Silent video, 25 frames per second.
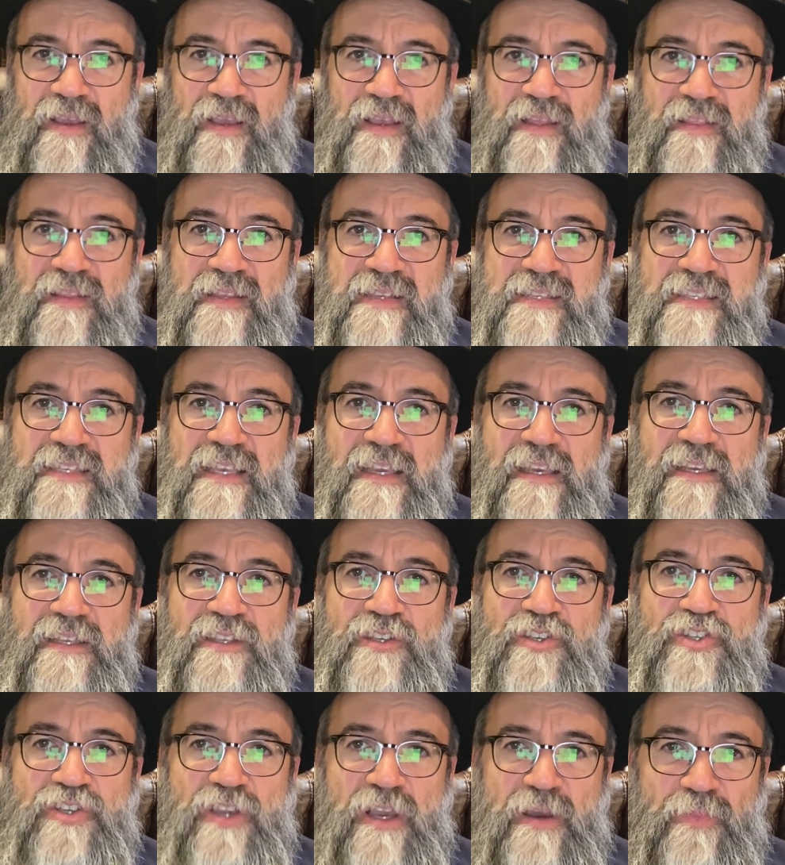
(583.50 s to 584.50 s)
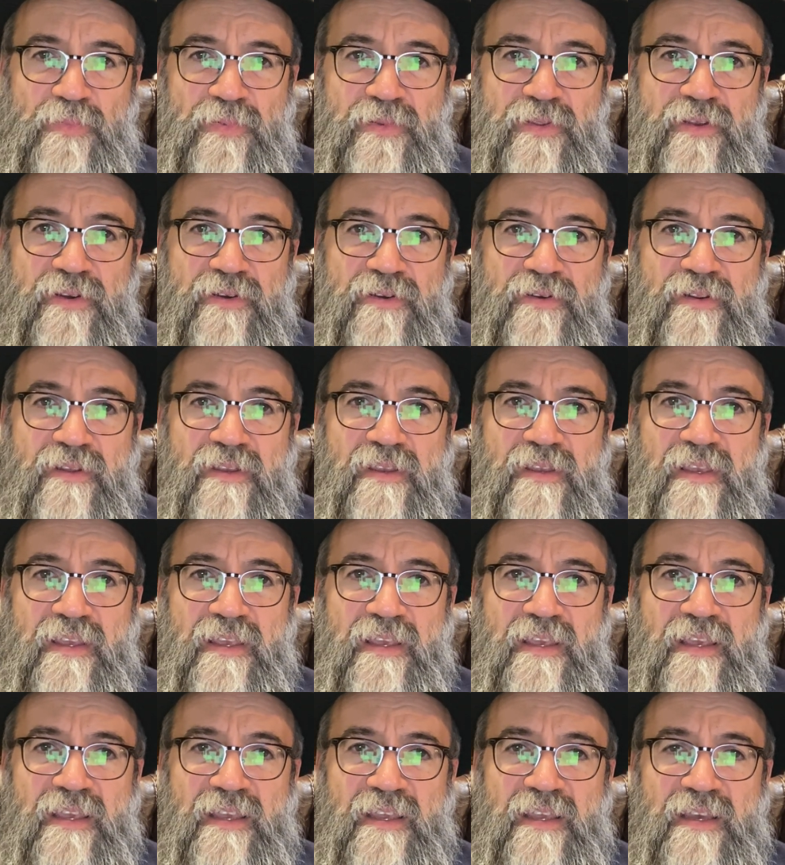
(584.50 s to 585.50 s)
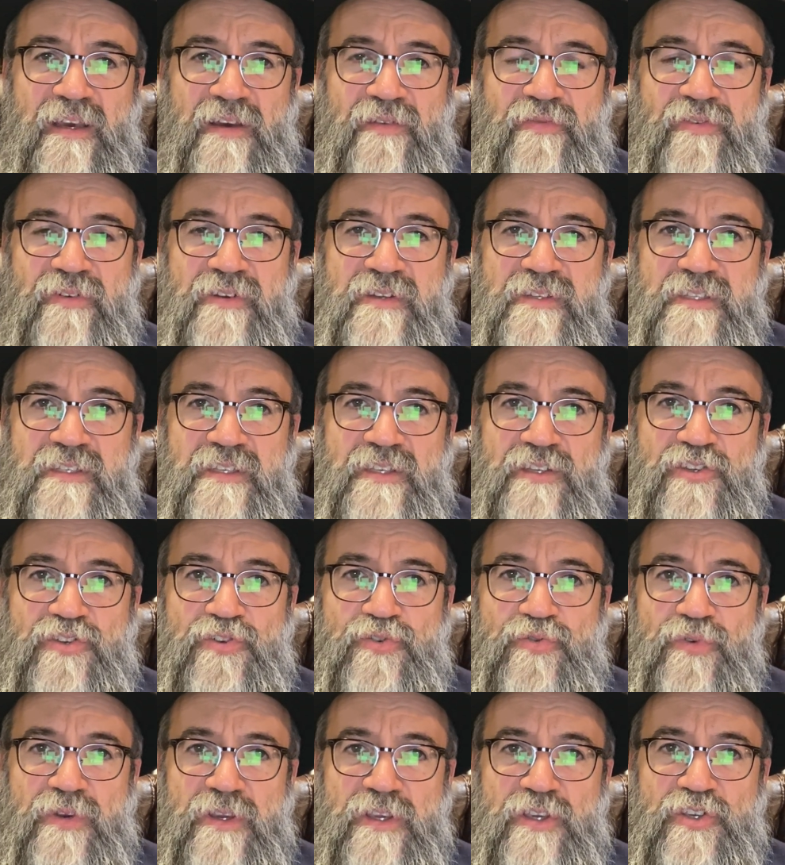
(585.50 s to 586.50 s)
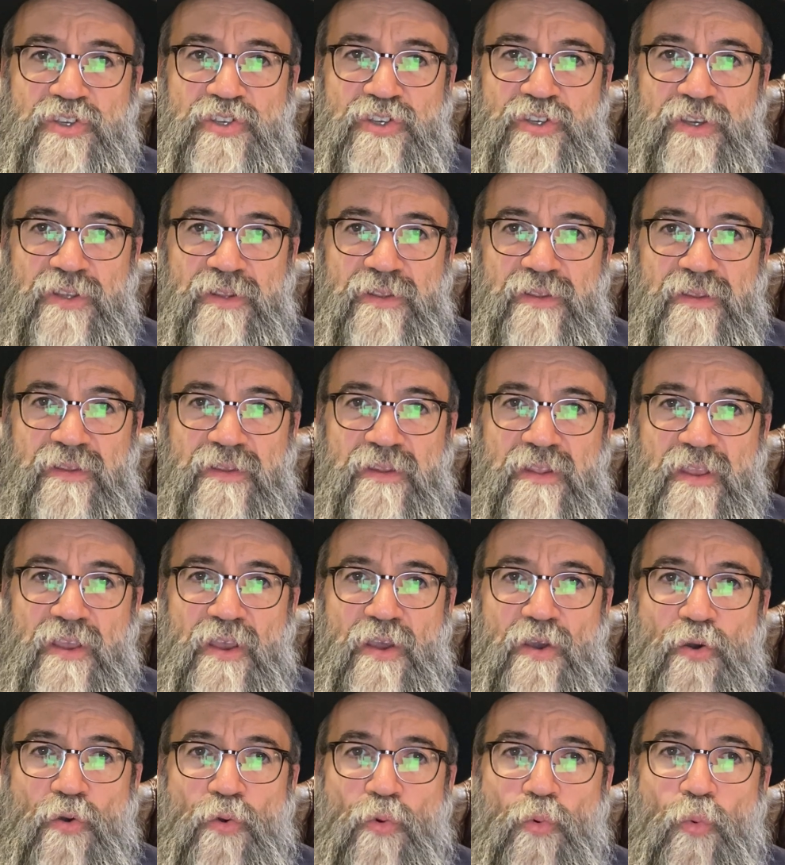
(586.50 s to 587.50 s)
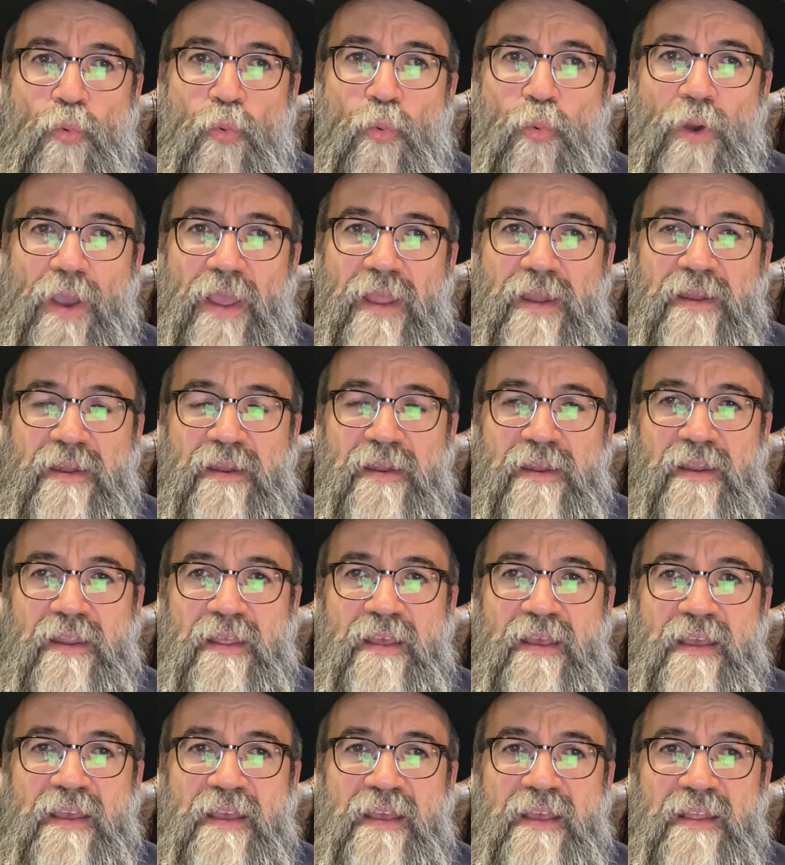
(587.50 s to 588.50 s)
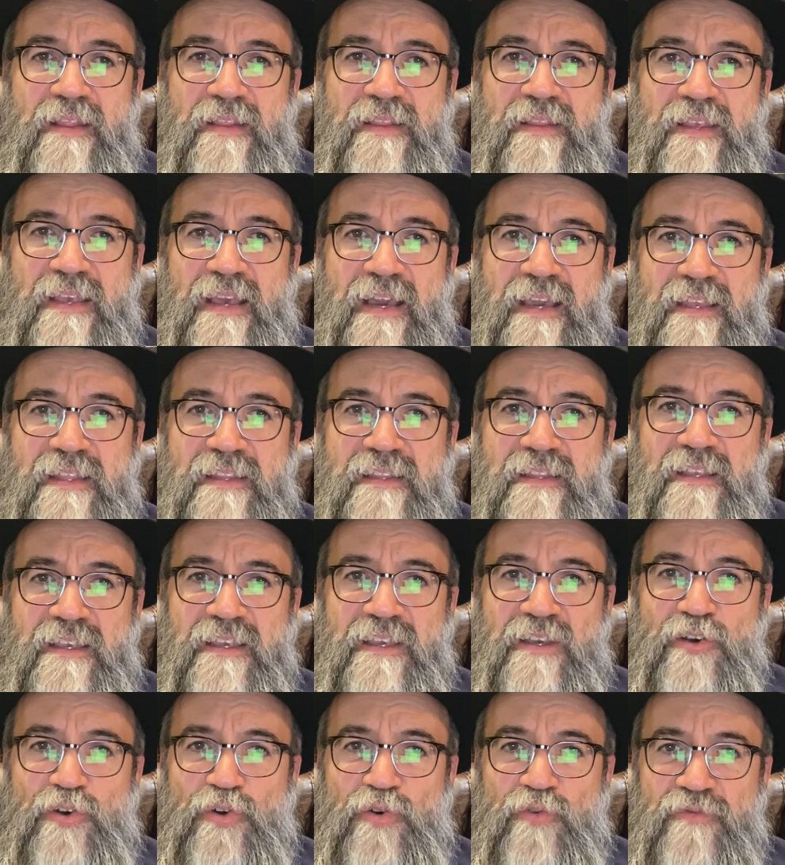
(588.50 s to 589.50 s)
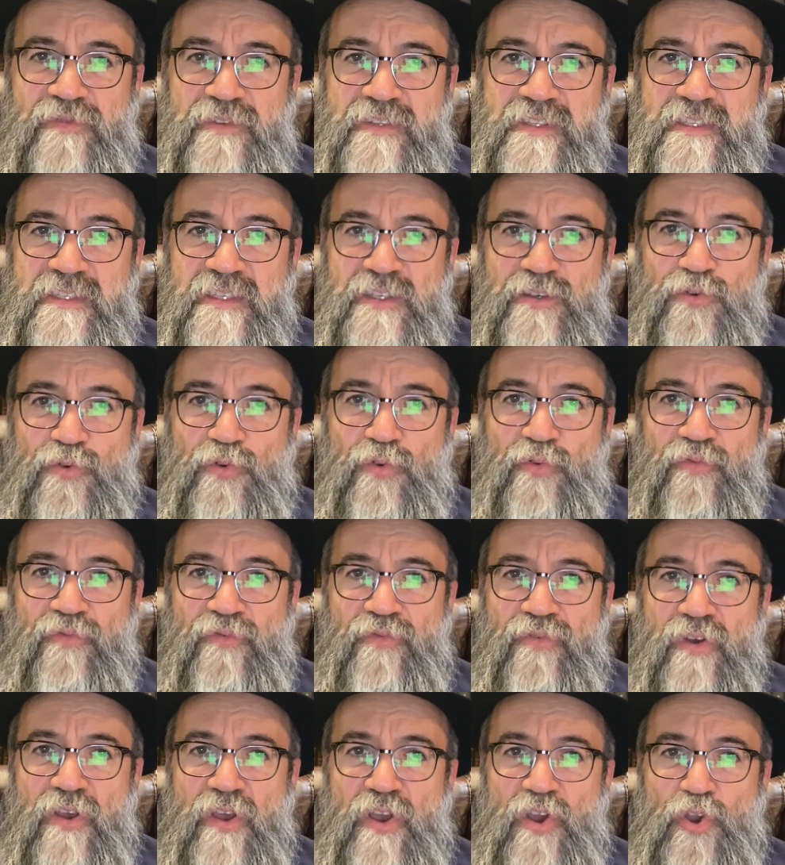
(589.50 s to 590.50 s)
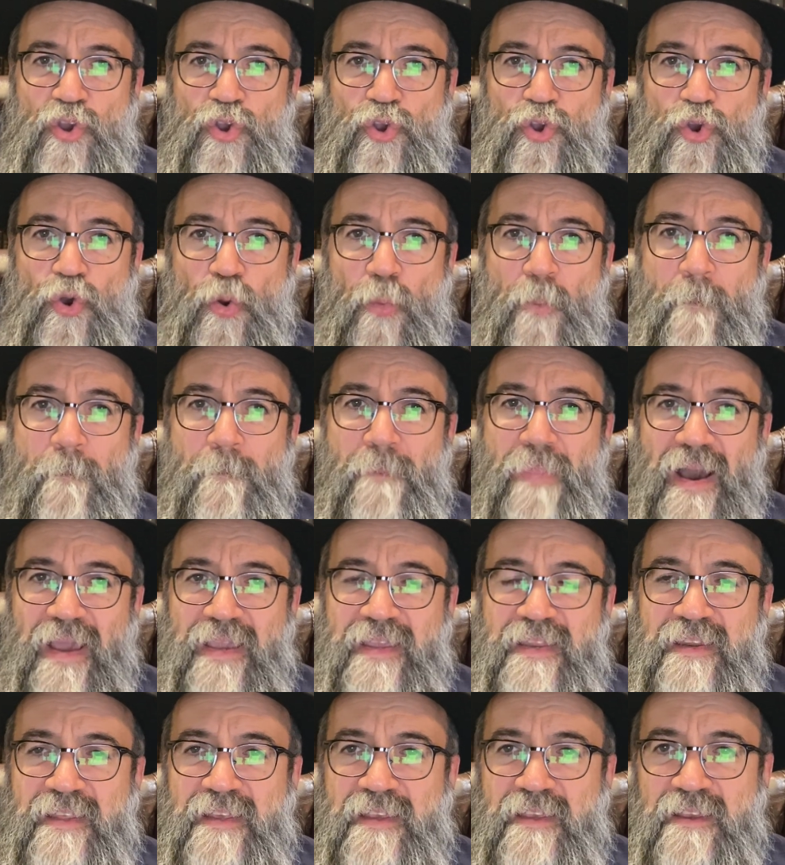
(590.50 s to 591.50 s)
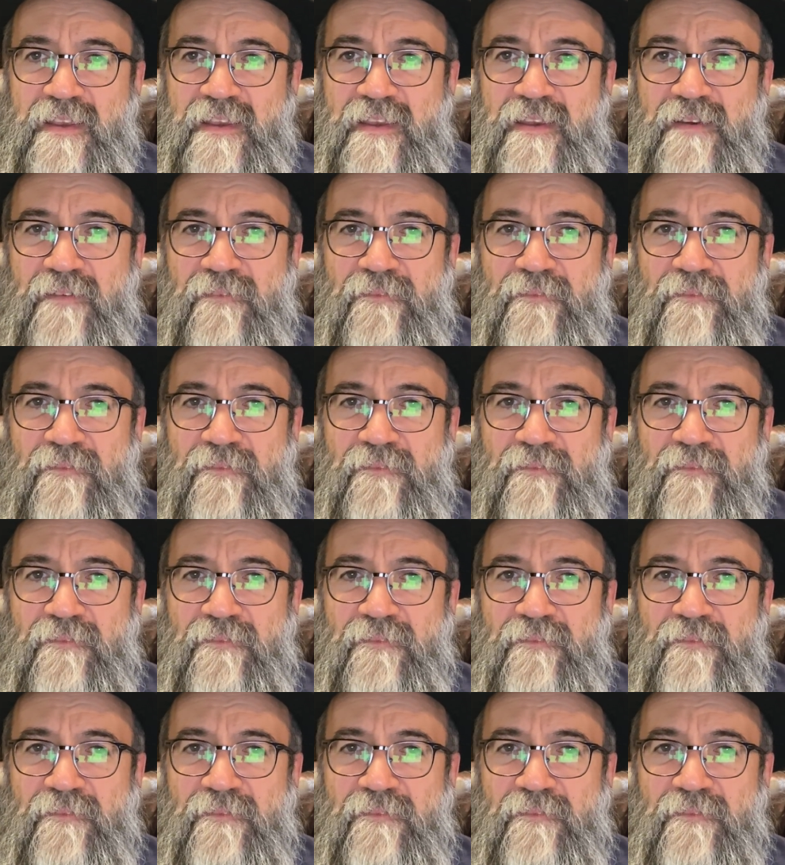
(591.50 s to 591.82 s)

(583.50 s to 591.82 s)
The second chapter covers a situation when the idea of tziruf, combining,